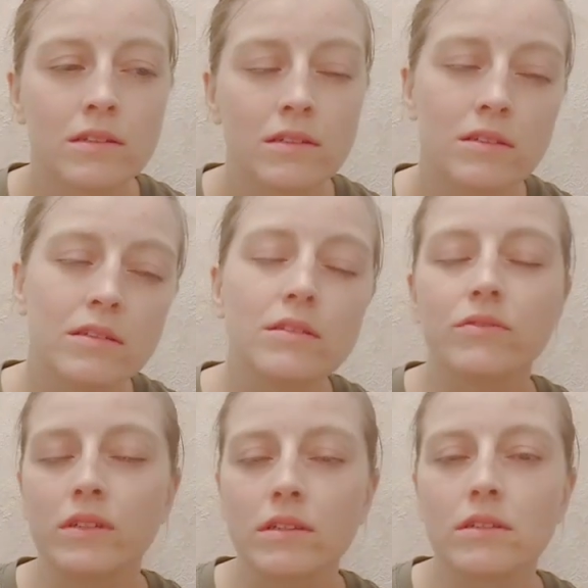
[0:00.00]
the
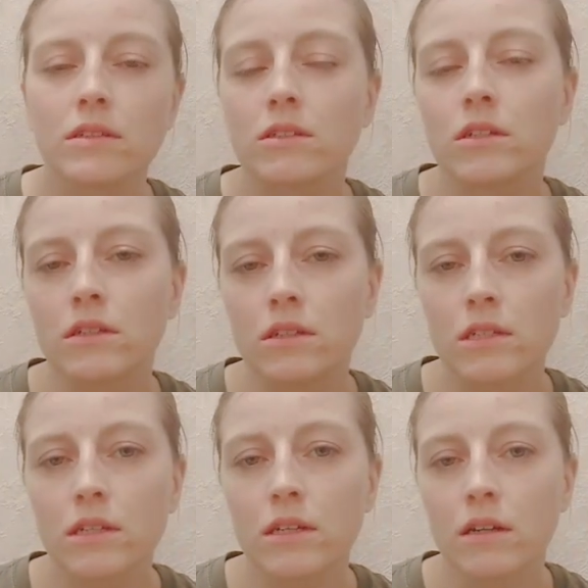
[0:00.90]
thing is, it's gonna
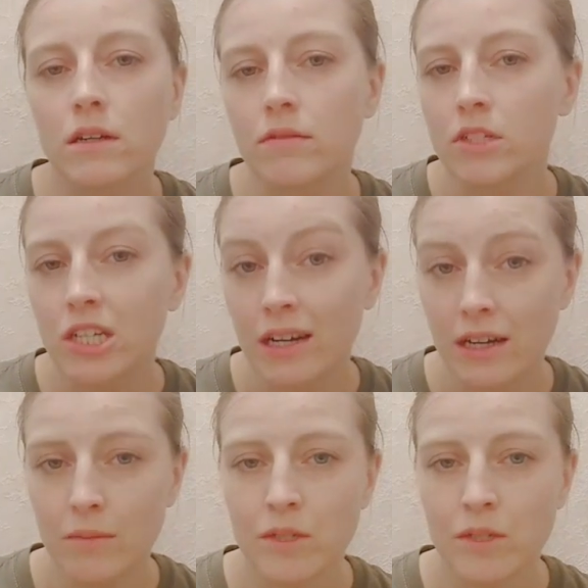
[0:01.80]
take a lot of time.